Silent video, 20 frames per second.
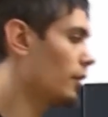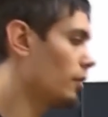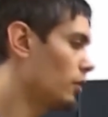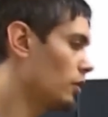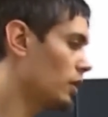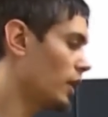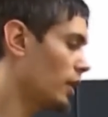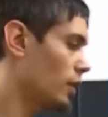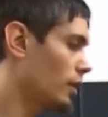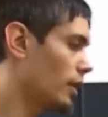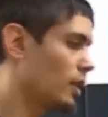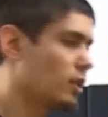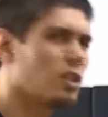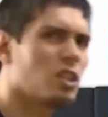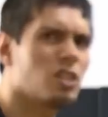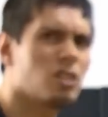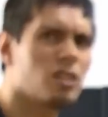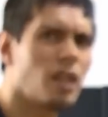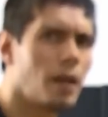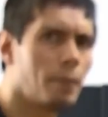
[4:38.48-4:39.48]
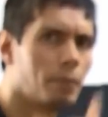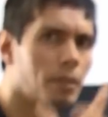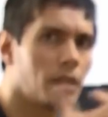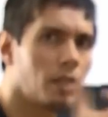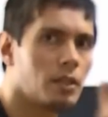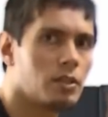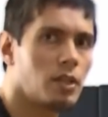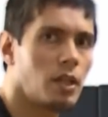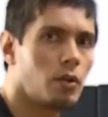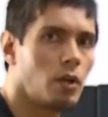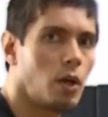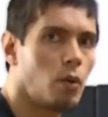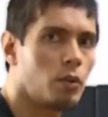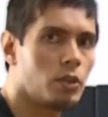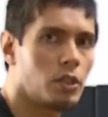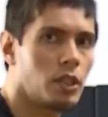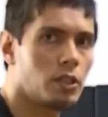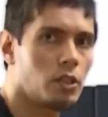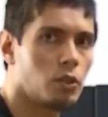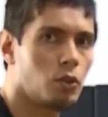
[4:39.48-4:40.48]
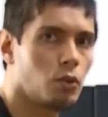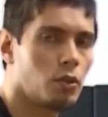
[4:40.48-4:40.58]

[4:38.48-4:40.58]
the other side. And just not because I want you guys